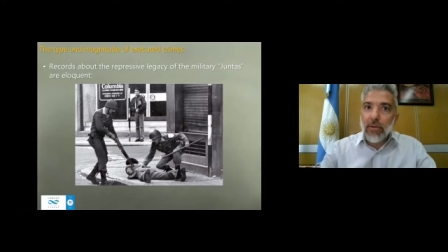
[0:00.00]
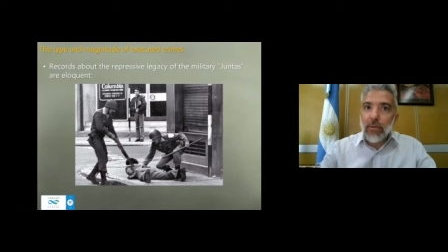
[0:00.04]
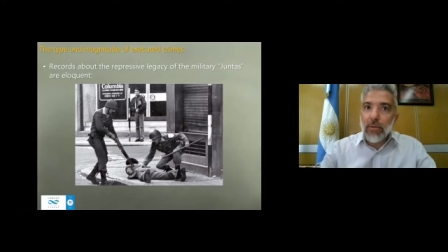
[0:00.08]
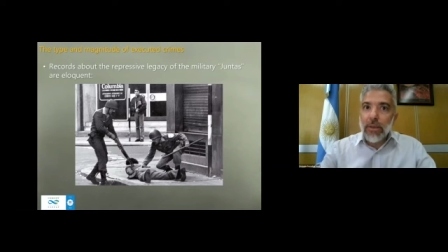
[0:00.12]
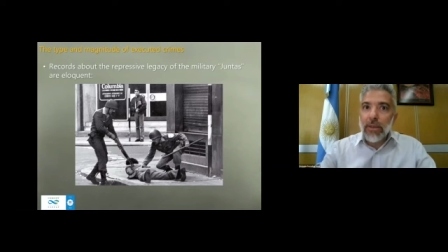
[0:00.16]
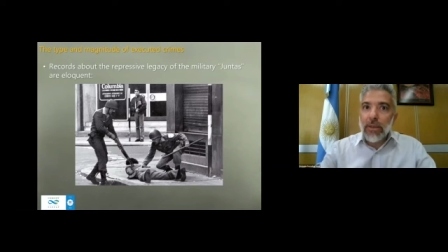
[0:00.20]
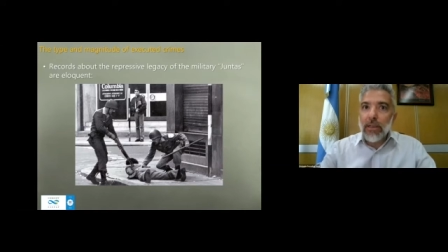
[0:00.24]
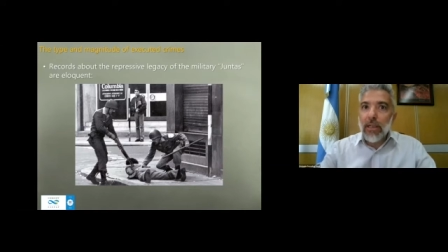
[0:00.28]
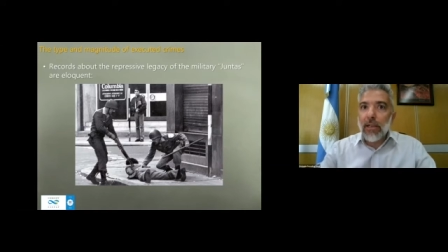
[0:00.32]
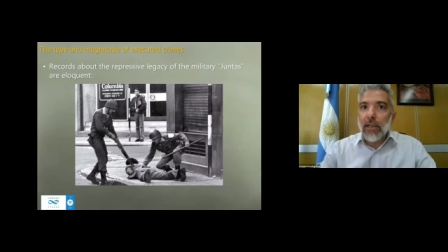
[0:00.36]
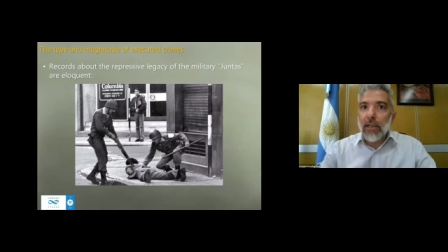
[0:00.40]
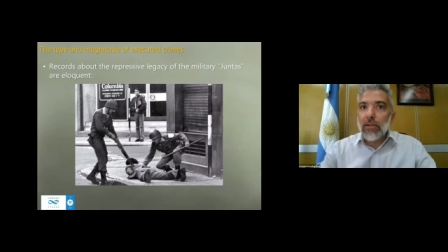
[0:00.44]

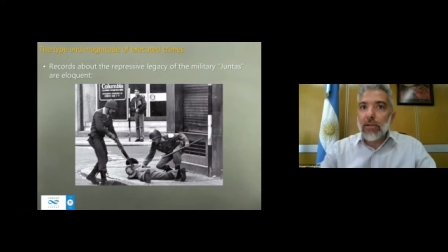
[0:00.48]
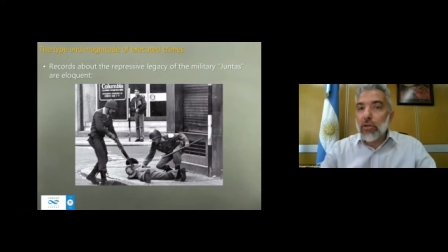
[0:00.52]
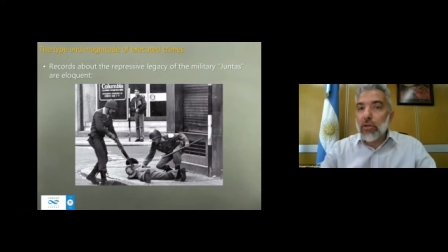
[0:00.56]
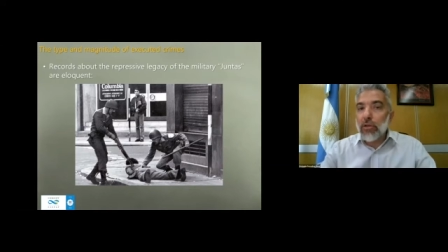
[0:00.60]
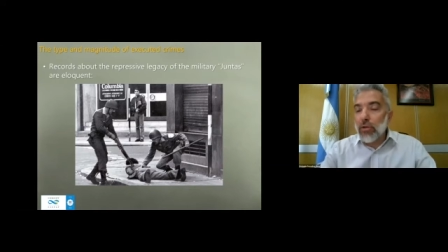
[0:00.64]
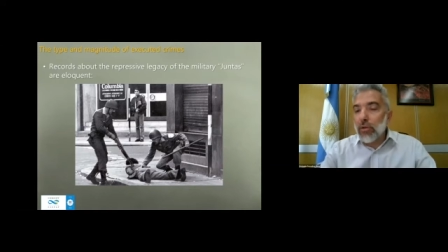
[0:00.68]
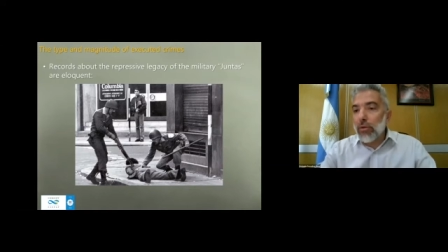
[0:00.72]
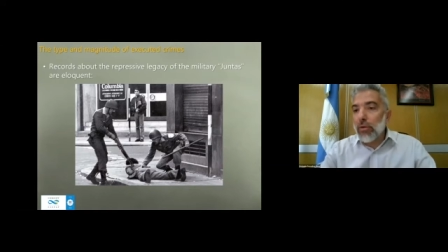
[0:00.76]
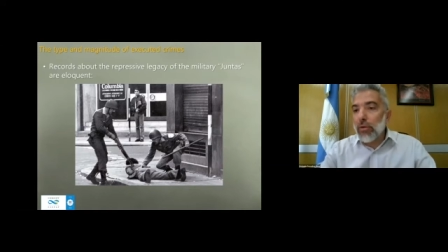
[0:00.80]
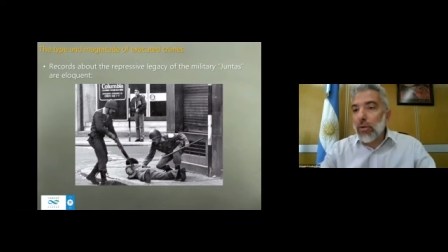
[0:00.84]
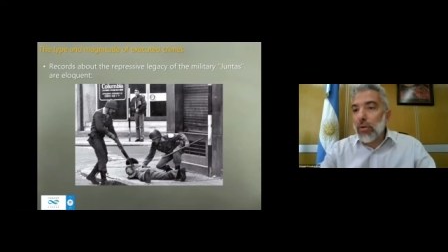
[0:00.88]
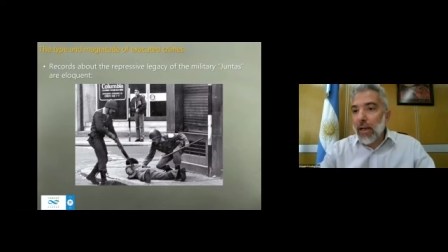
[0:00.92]
with their
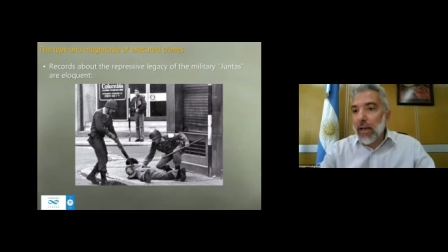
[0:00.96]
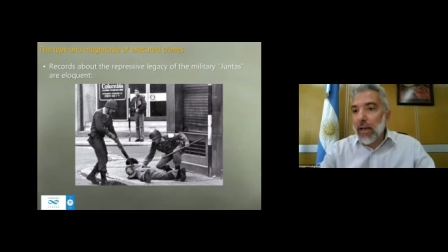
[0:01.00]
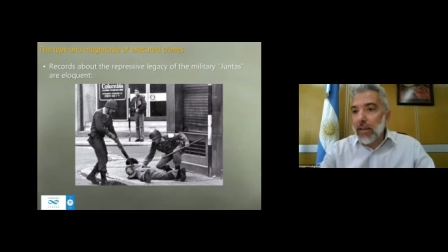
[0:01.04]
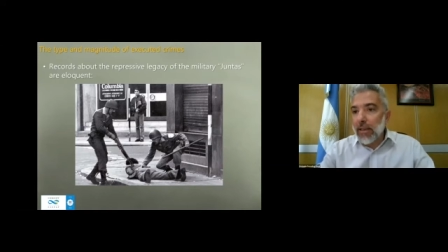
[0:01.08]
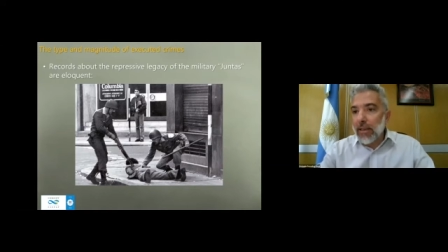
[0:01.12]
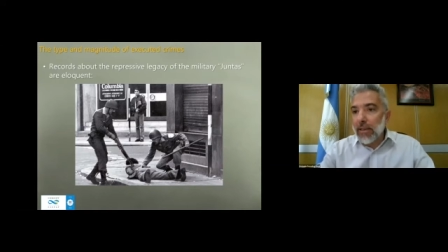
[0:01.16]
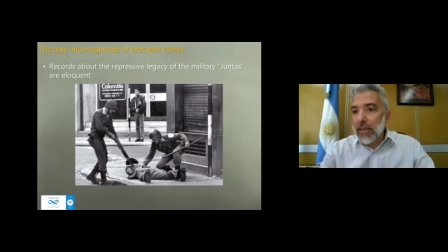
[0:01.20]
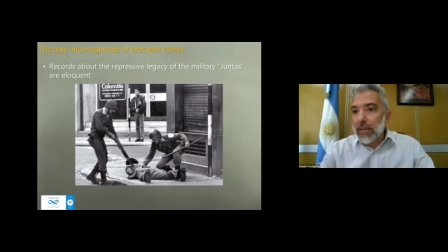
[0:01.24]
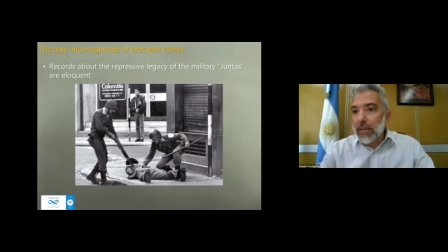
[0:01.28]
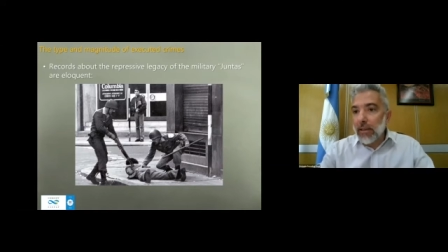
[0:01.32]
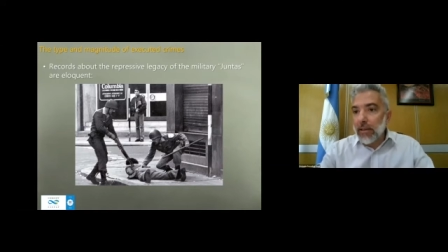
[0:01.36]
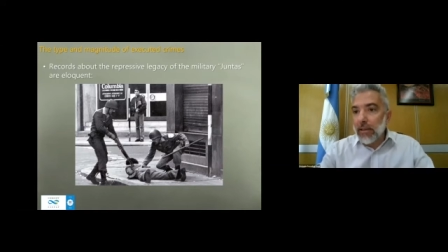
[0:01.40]
true
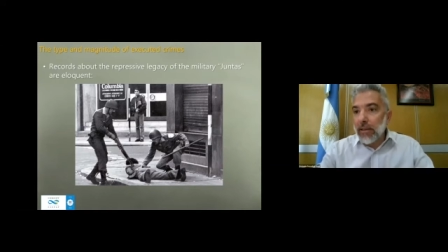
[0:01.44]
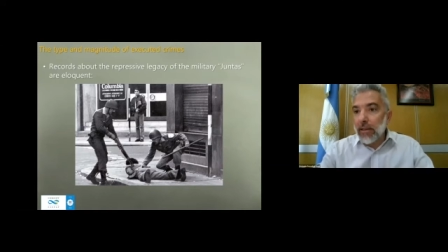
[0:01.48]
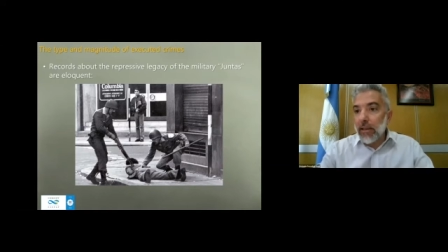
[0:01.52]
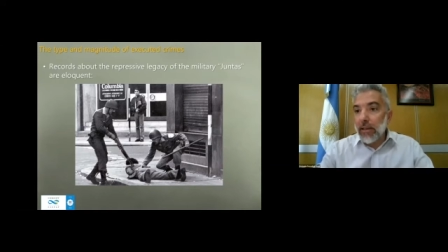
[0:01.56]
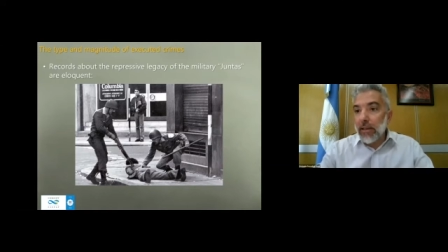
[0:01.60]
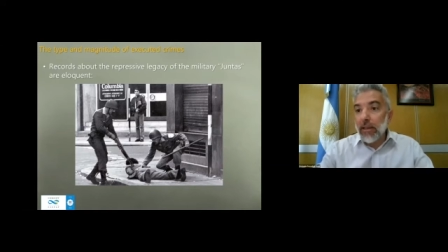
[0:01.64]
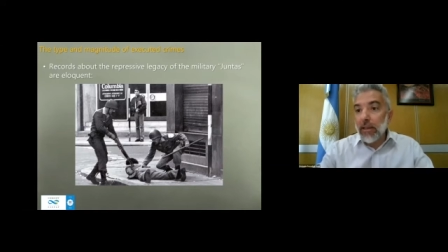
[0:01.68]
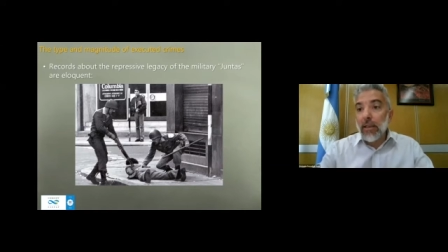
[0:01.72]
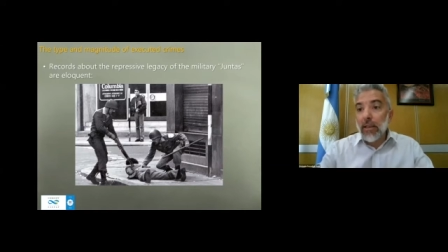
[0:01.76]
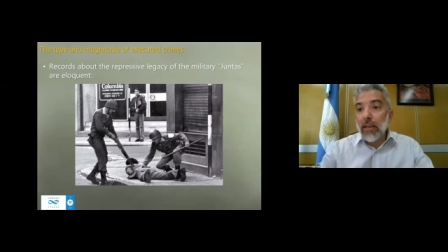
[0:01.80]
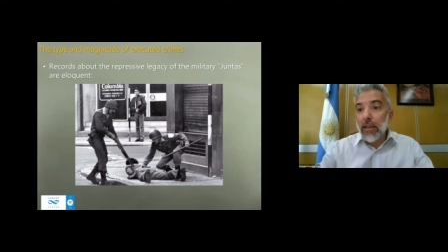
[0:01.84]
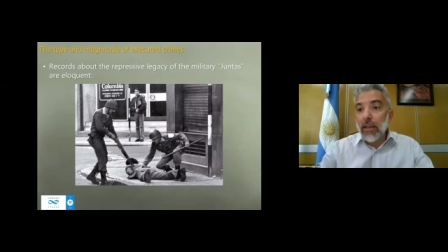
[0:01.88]

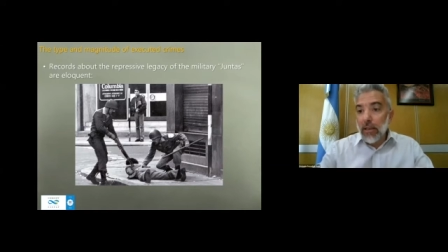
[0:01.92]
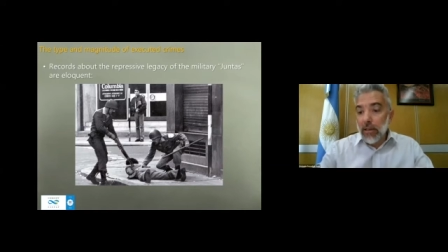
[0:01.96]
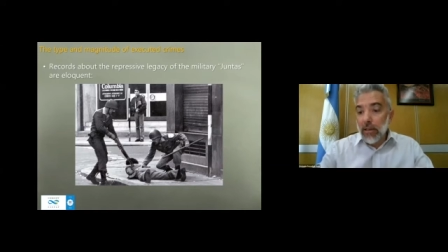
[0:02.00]
identity